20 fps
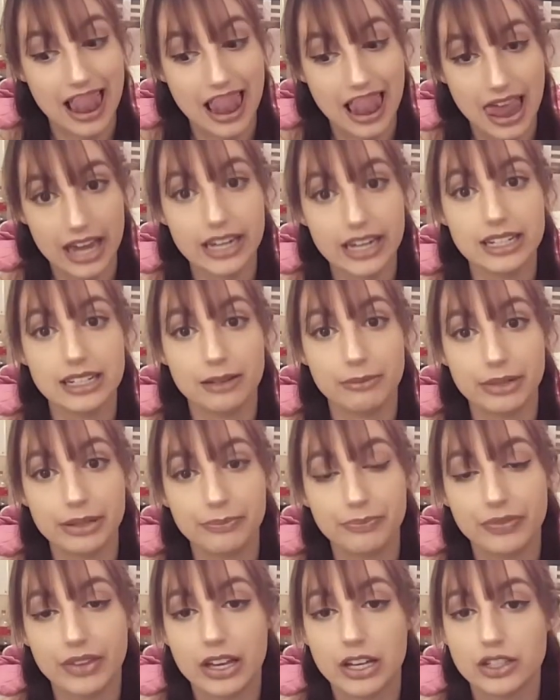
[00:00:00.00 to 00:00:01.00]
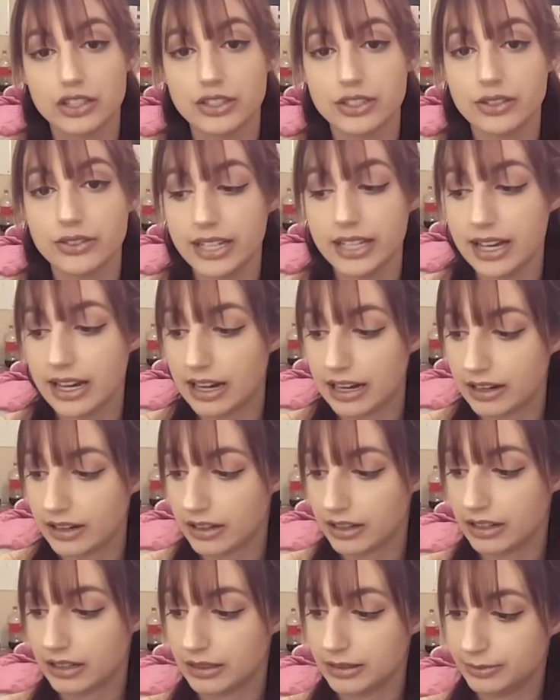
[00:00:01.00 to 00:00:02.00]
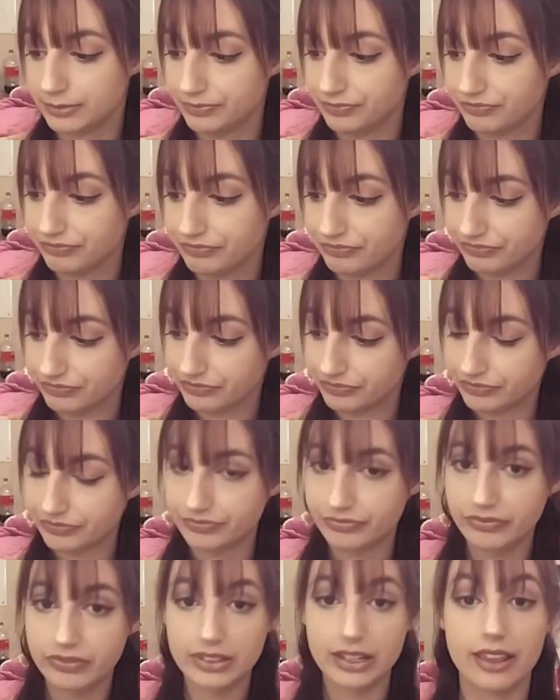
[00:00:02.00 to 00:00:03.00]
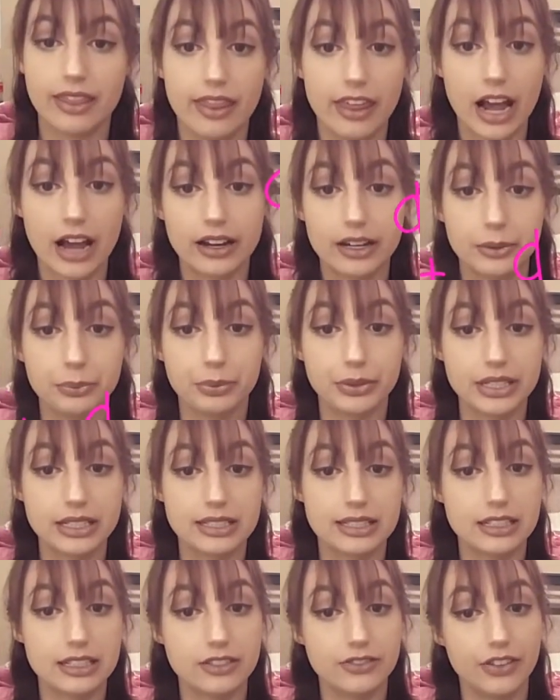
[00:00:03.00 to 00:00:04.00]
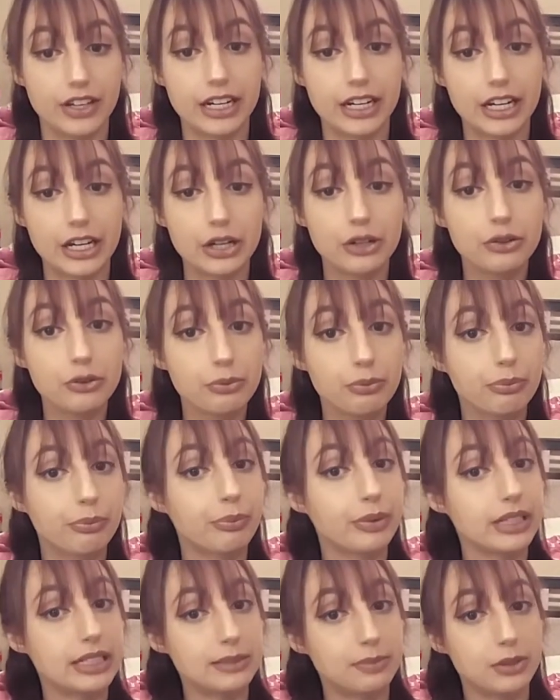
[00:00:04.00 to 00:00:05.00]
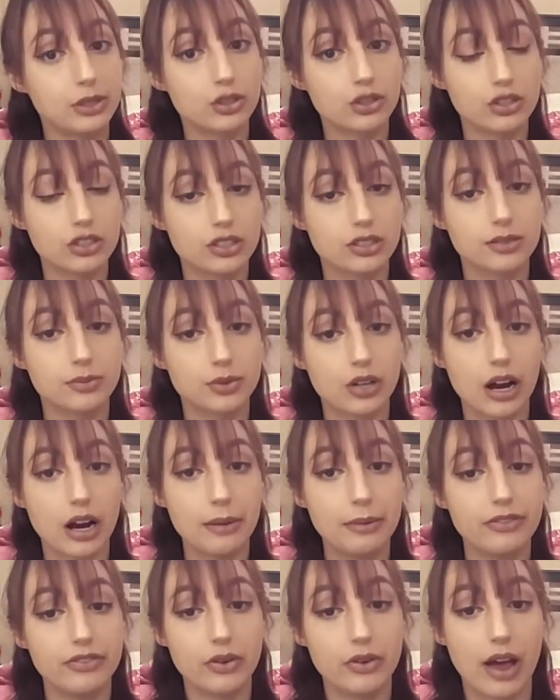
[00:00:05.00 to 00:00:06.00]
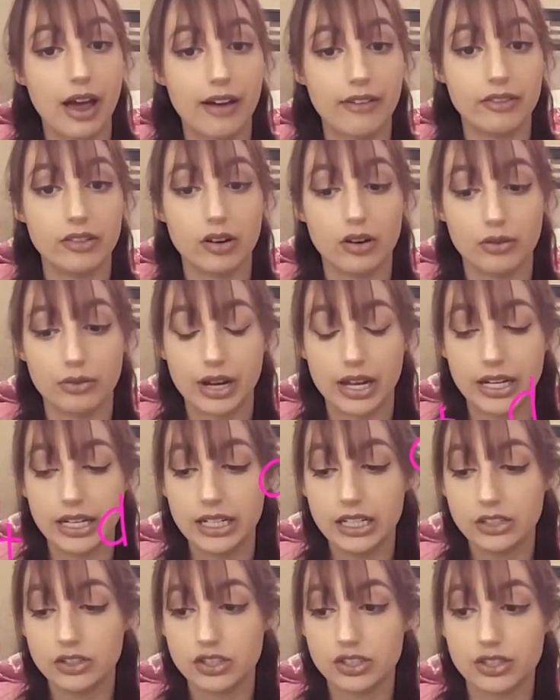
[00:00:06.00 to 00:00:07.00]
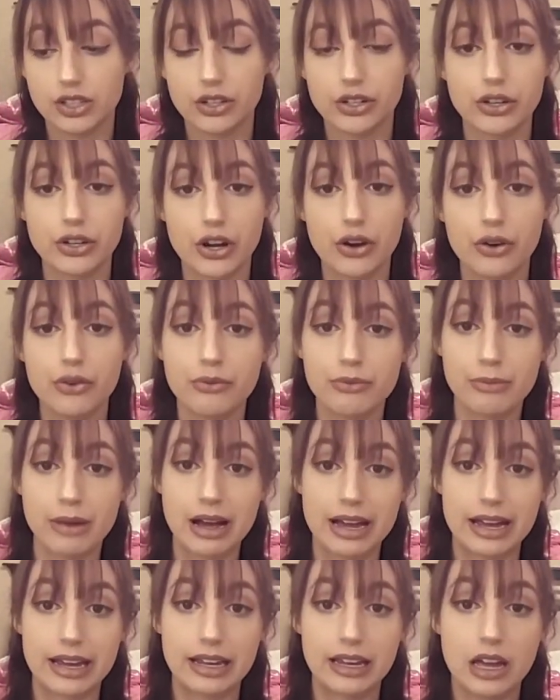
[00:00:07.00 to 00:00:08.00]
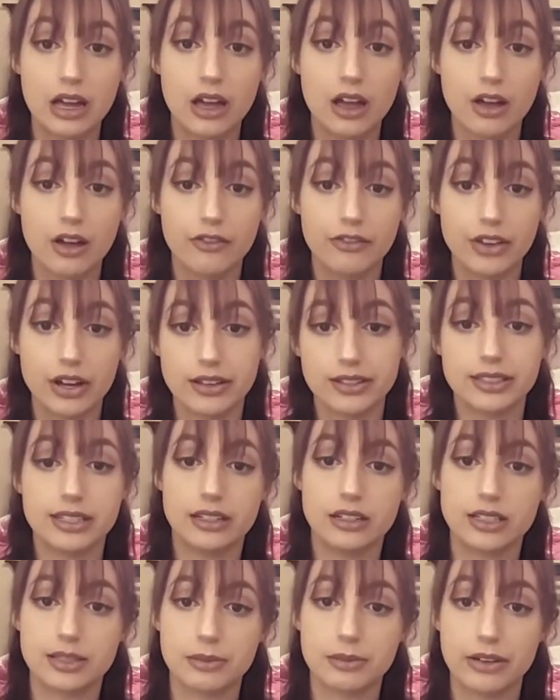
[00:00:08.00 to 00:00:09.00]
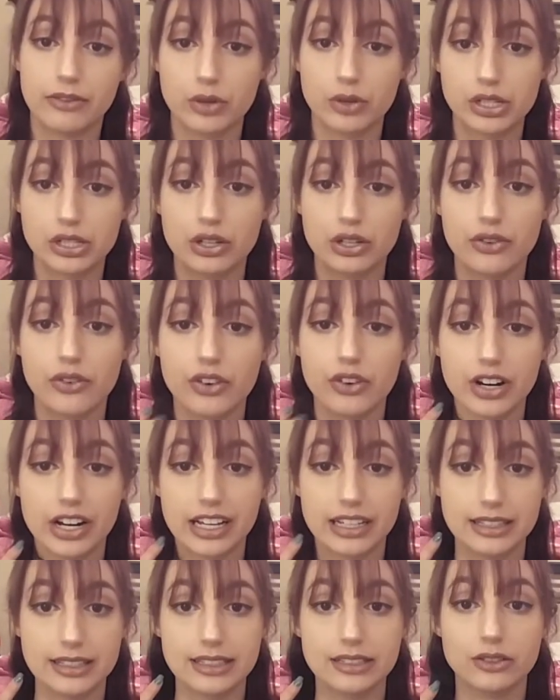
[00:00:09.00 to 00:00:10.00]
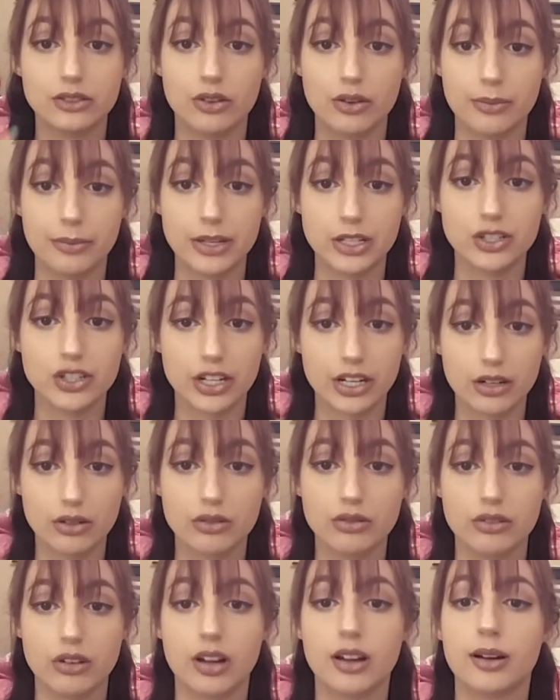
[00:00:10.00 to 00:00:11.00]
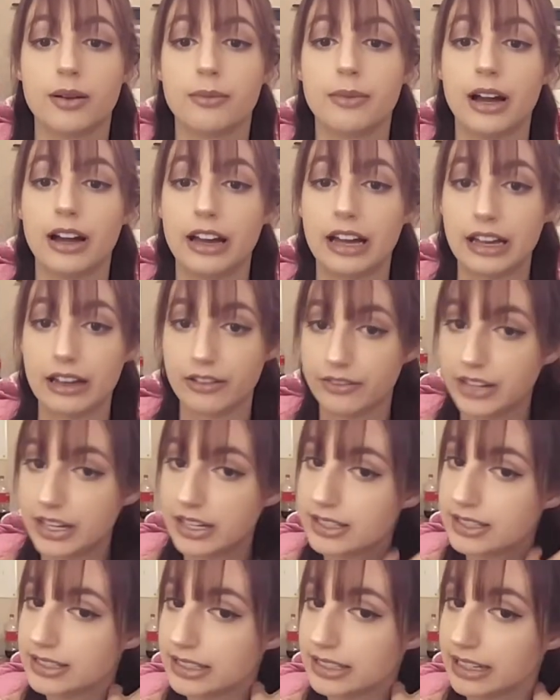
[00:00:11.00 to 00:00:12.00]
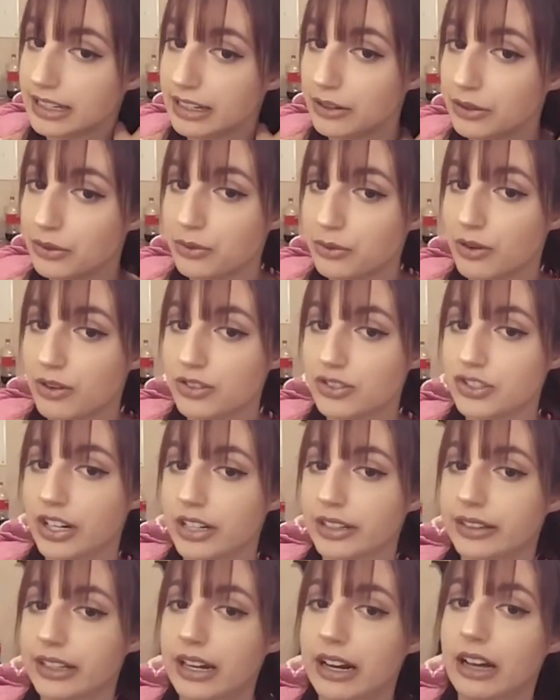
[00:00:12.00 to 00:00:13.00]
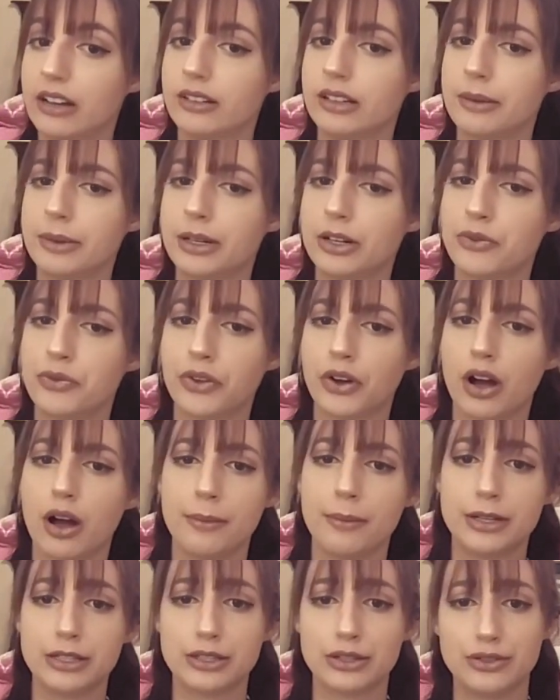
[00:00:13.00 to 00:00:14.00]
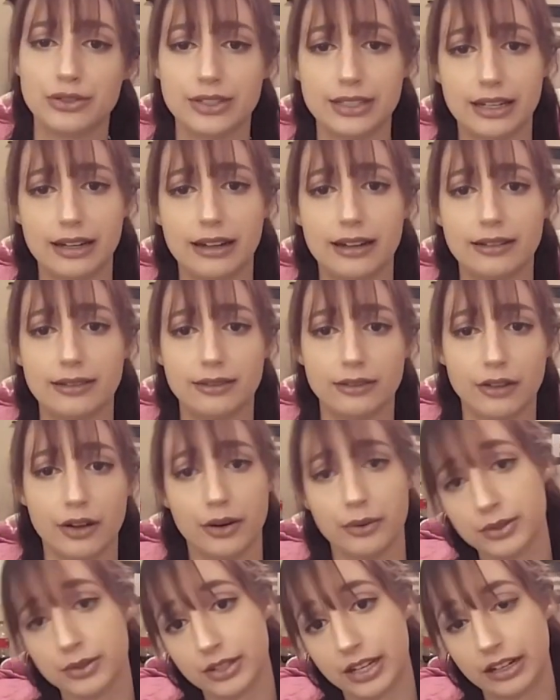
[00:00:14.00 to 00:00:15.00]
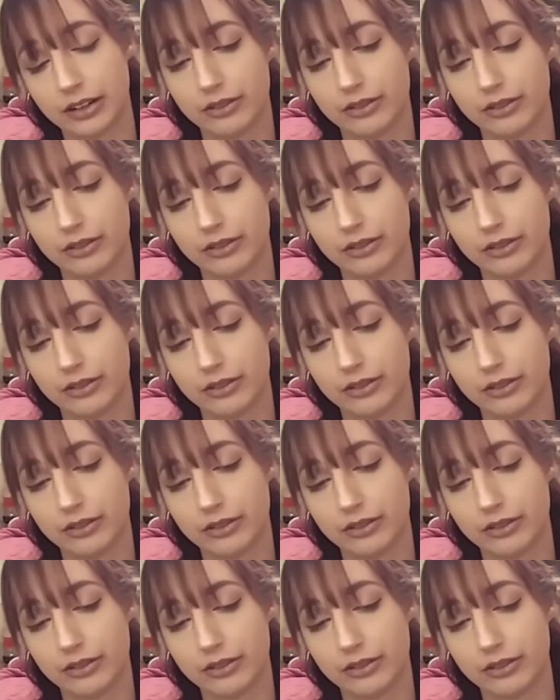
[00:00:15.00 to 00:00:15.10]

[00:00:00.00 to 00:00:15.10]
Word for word: like a dummy, so yeah, um, that completes this video. Please be sure to subscribe if you haven't already. Just so you know, my fiance does my voiceover is still on my channel. Um, I have yet to see who else checked that out. Let me know in the comments who's seen it and thought it was